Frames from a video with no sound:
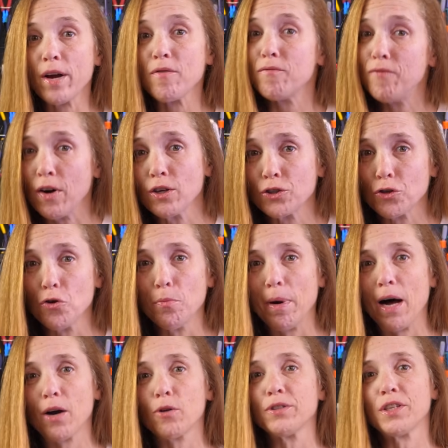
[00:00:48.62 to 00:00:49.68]
great functional
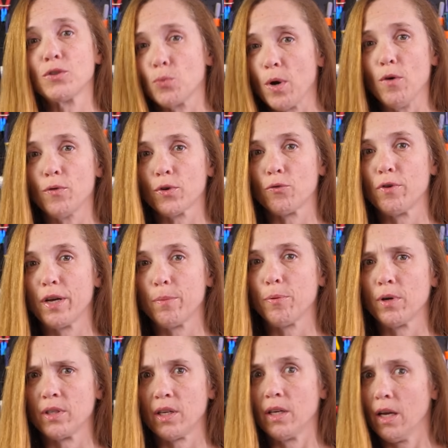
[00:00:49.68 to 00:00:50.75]
models as well for three D
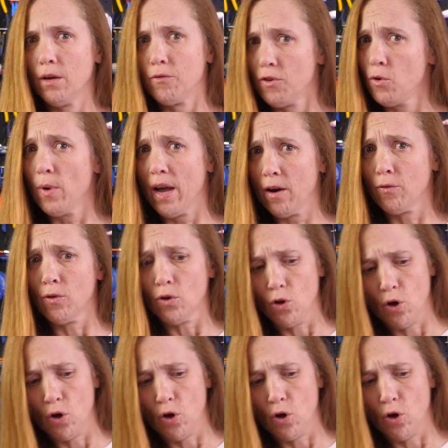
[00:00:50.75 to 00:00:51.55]
printing. Have you ever